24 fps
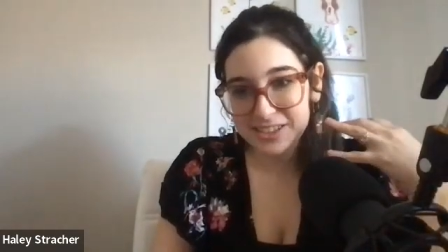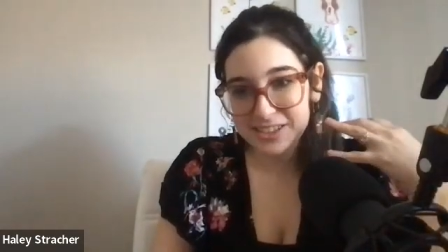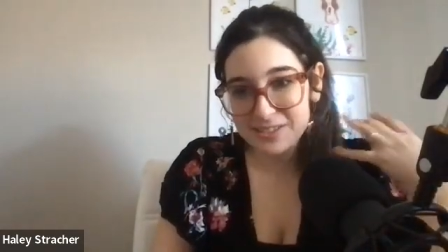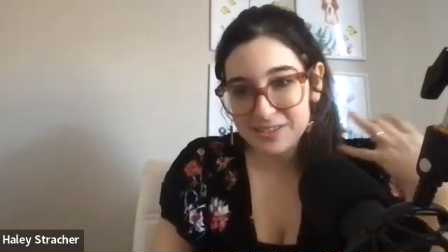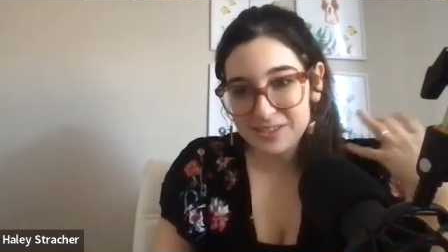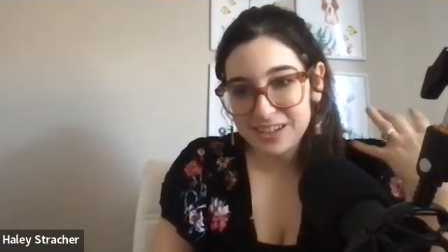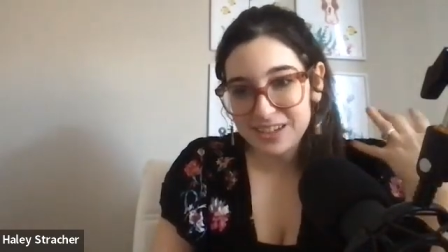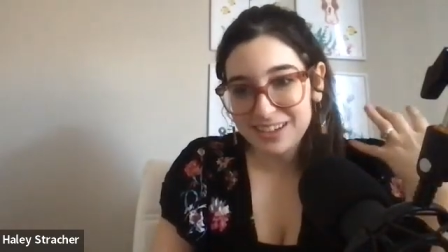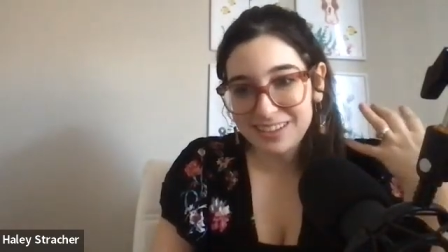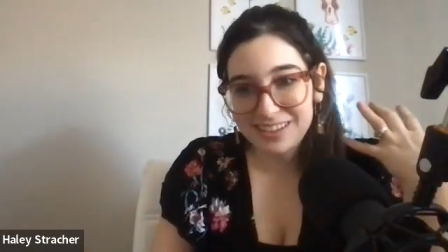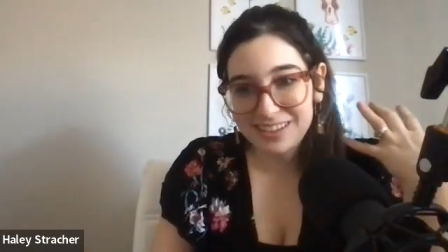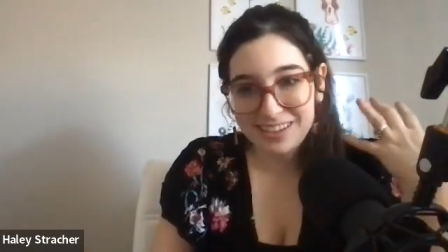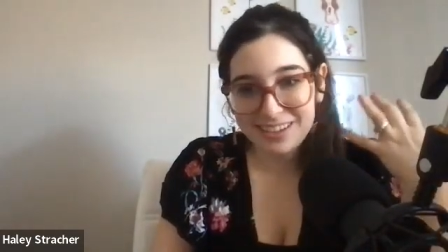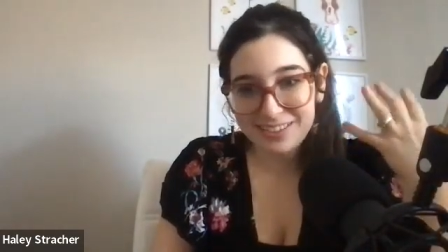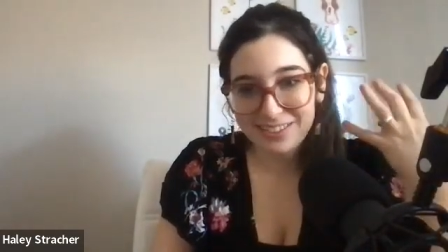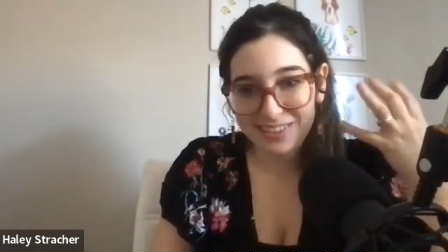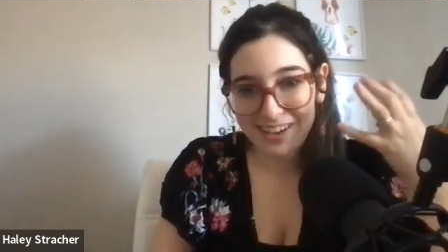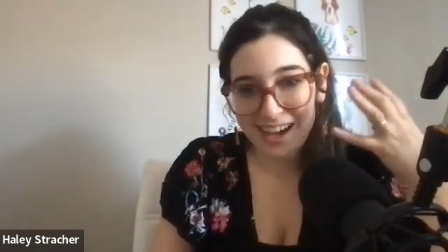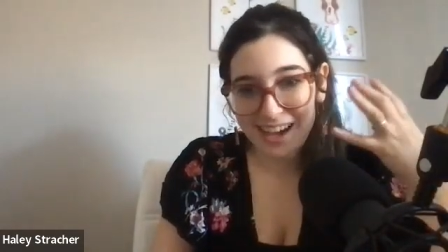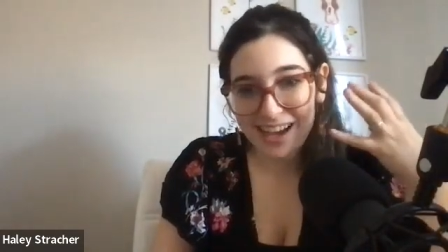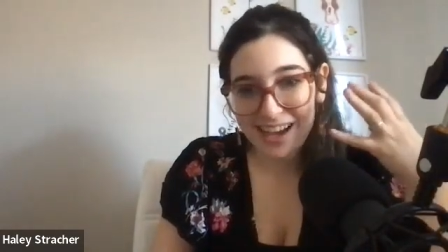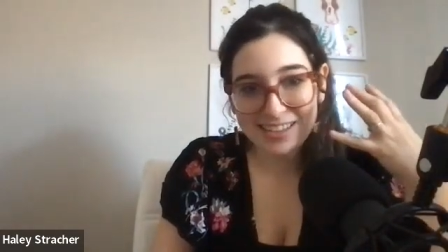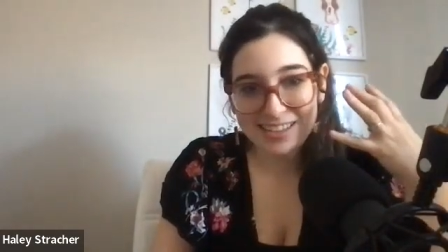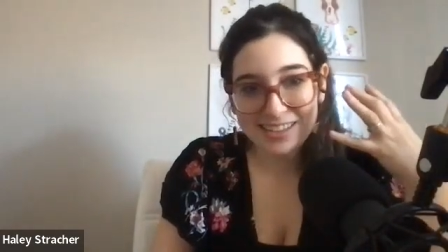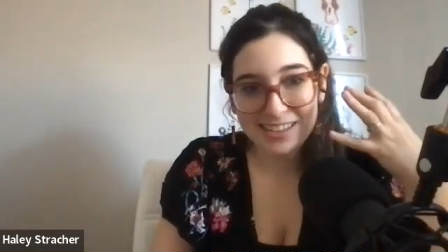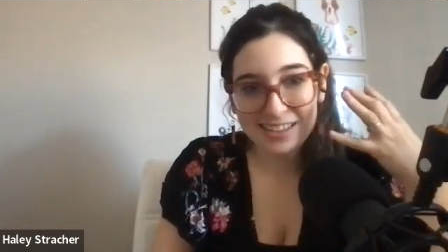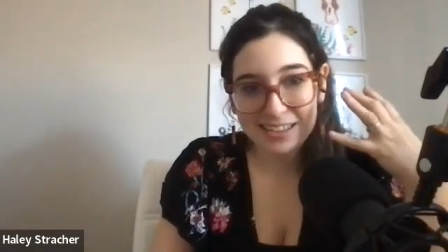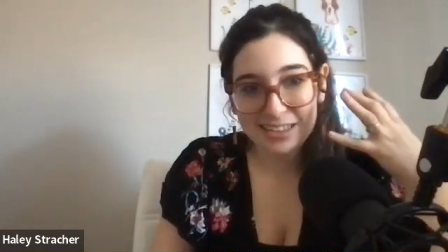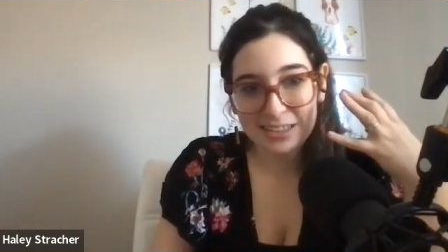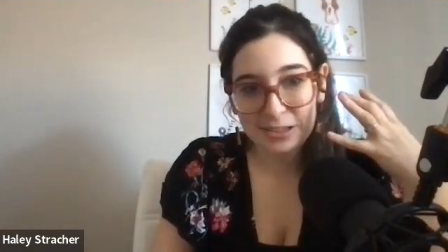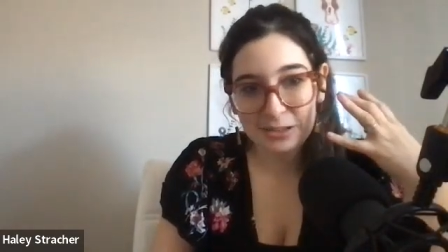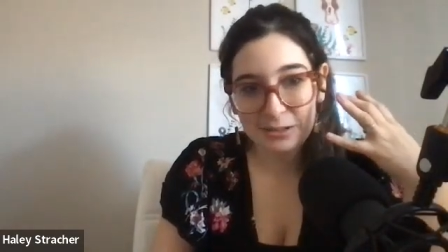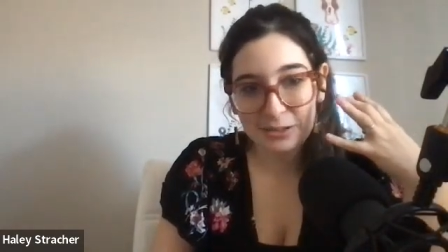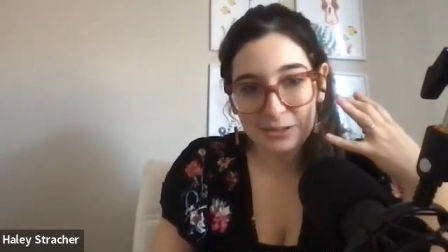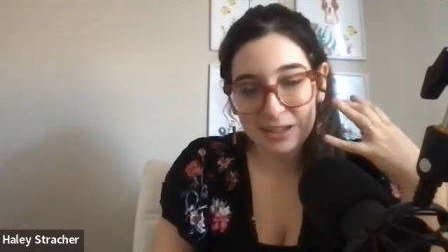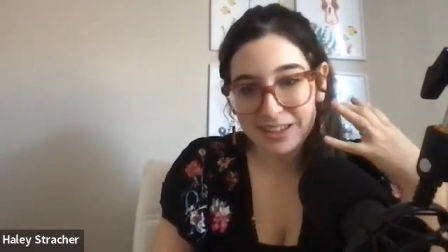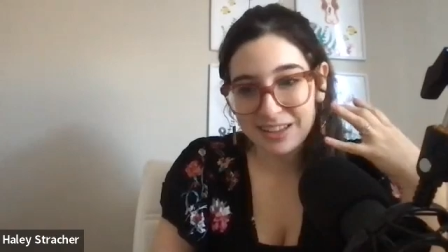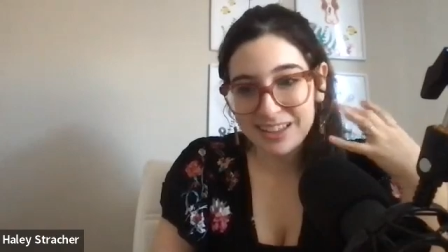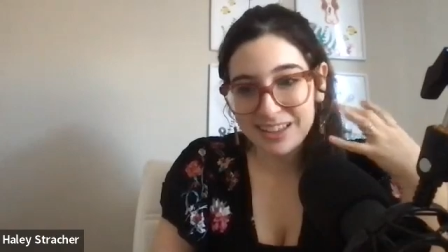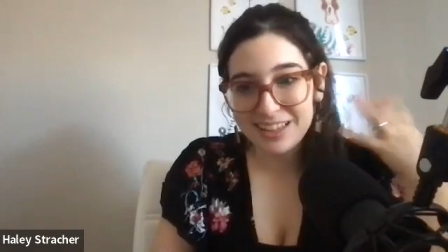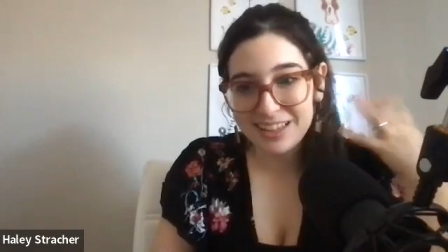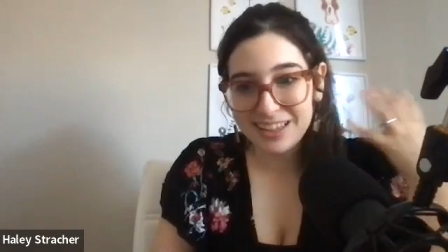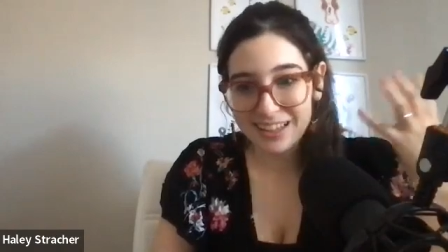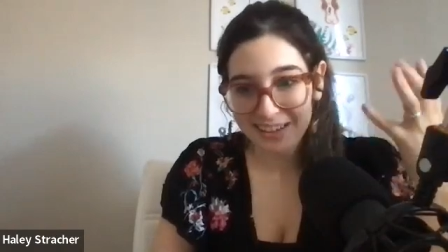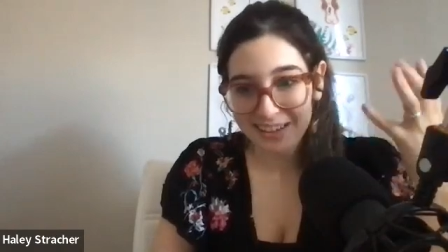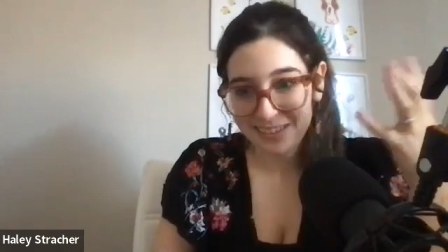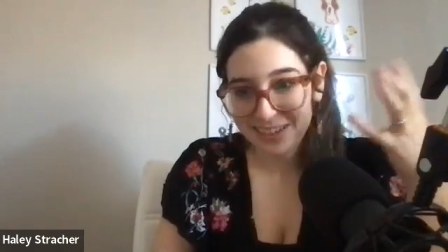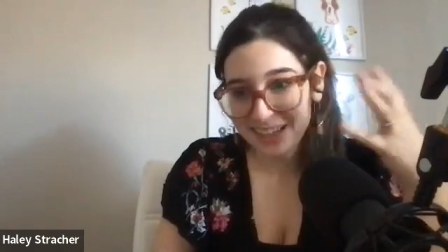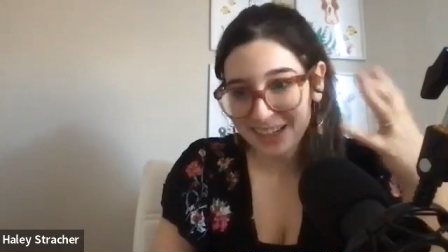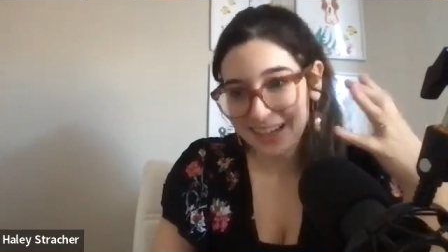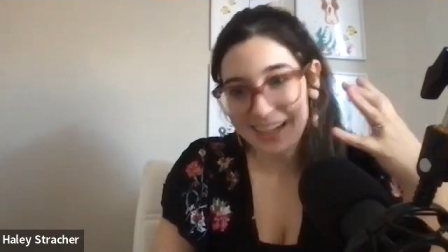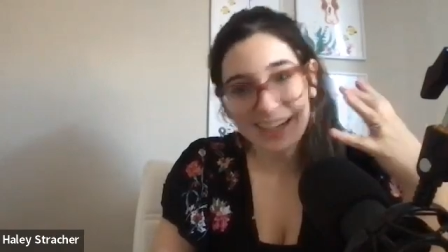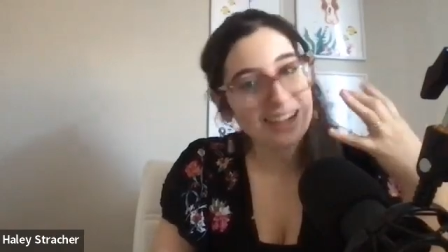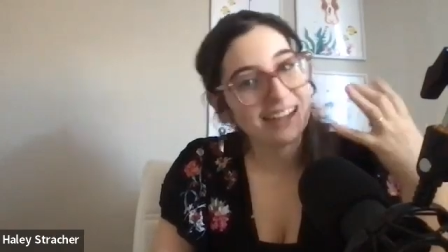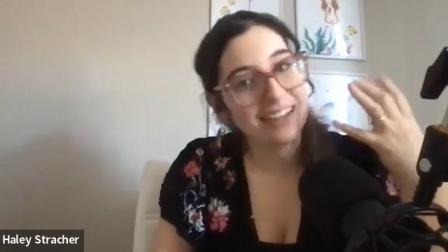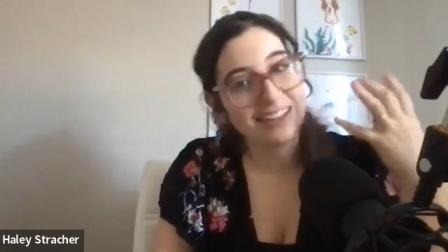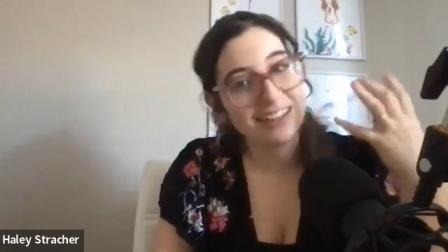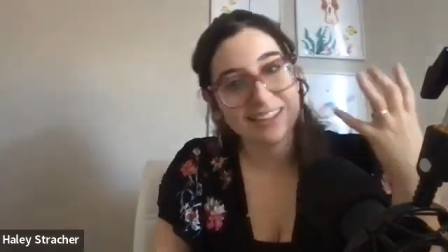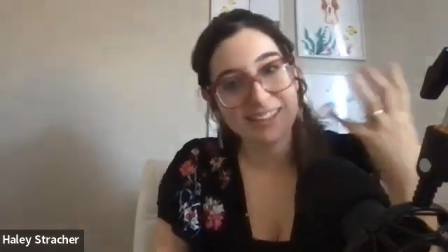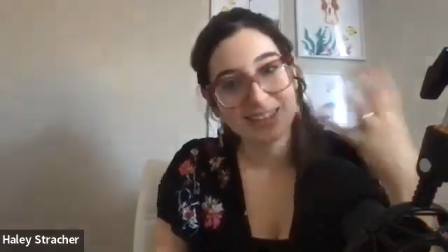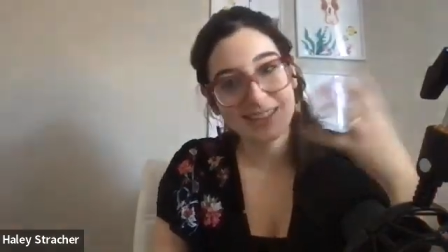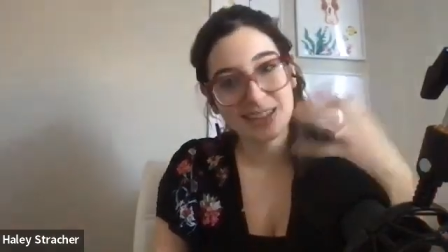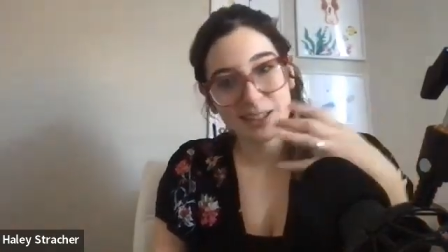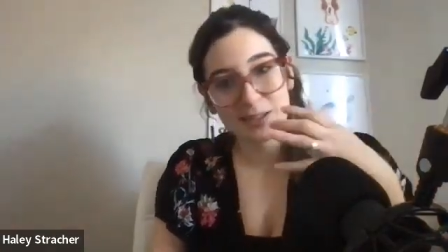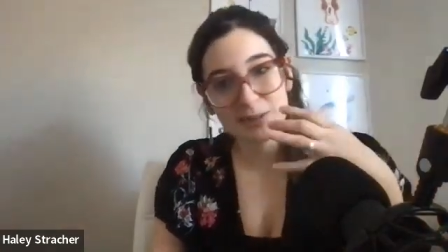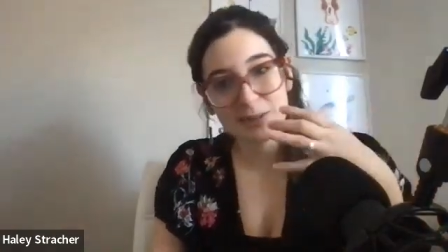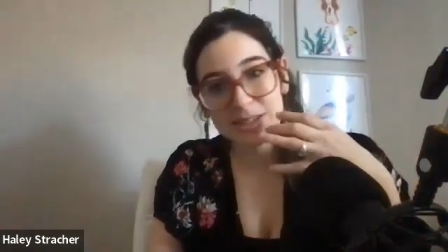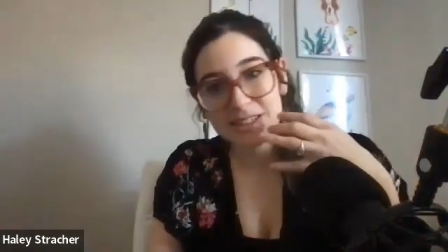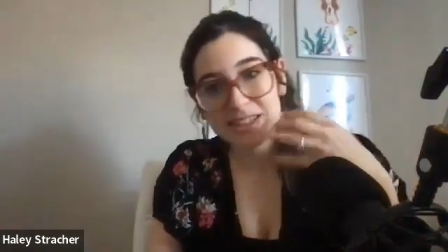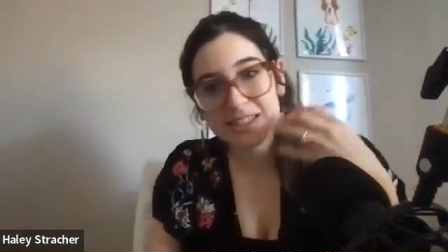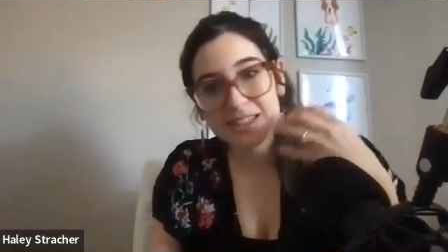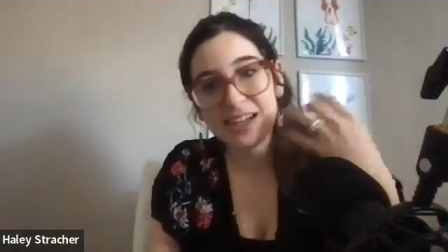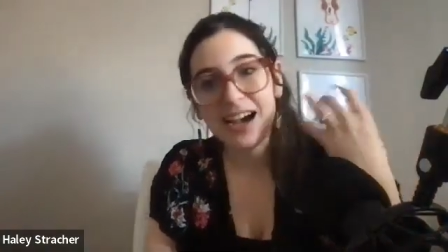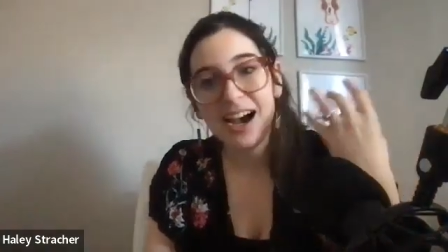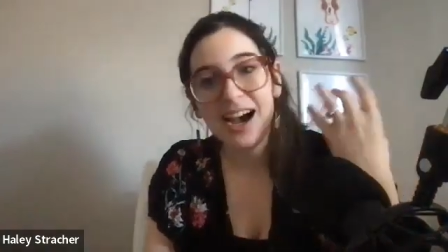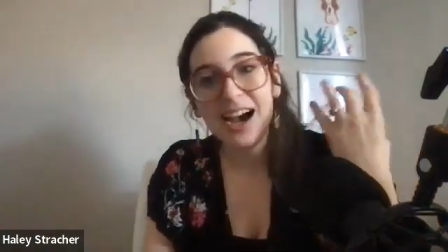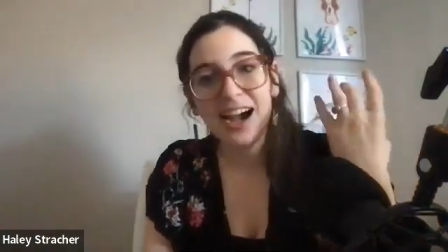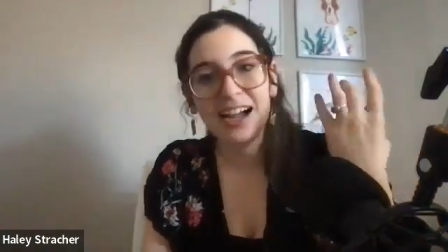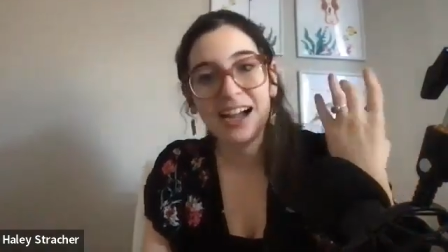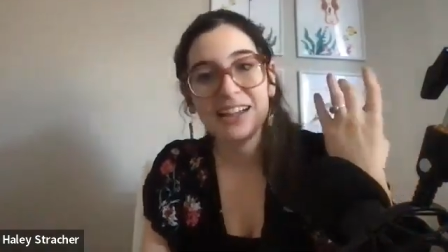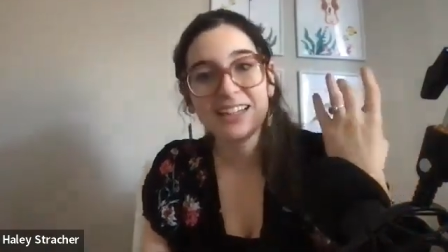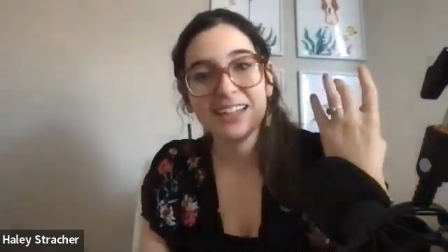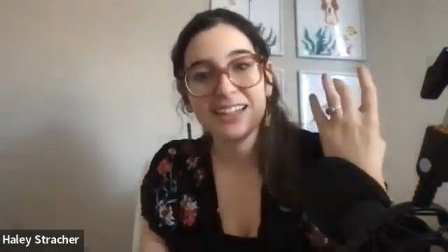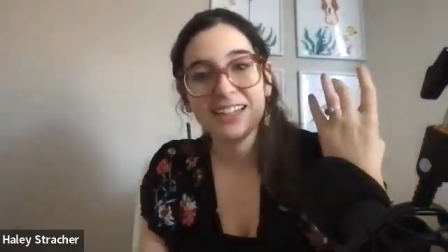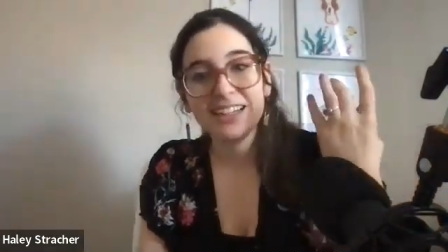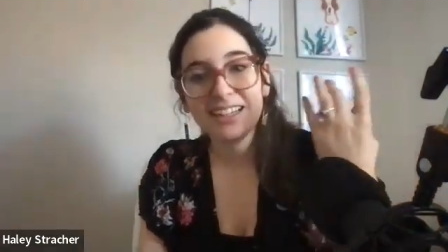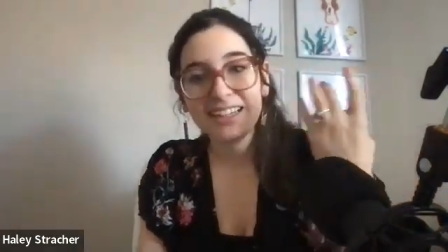you wear a lot of hats and you wear the accounting hat and the salesperson hat